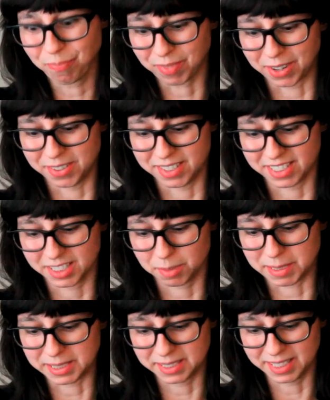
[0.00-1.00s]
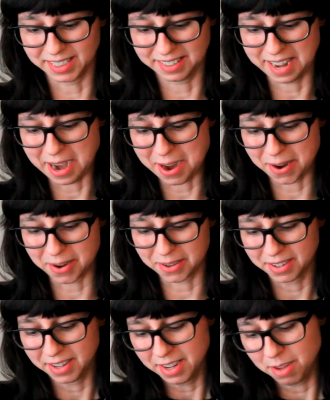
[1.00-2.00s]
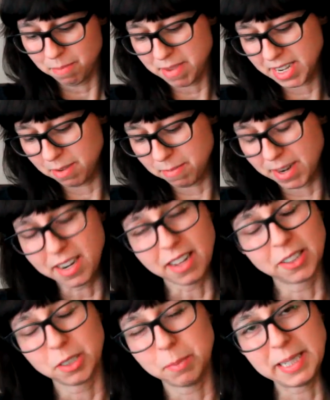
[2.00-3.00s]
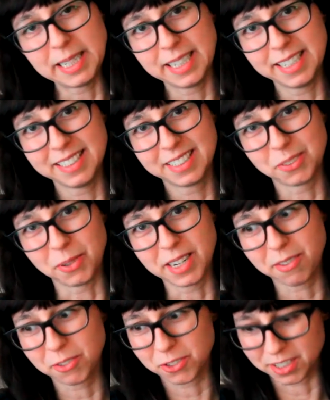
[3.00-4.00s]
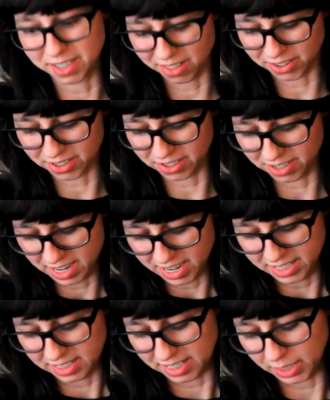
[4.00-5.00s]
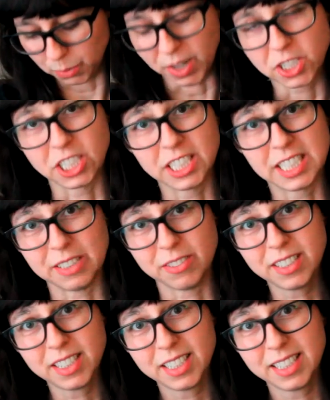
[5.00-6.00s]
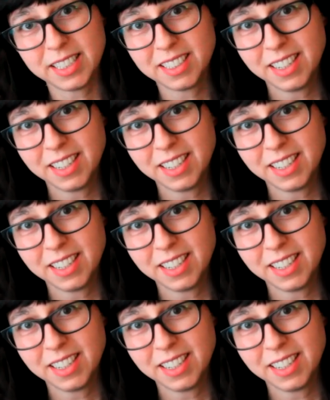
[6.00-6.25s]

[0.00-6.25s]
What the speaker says: I would just be sitting there making my colored beads one after another, sitting watching TV,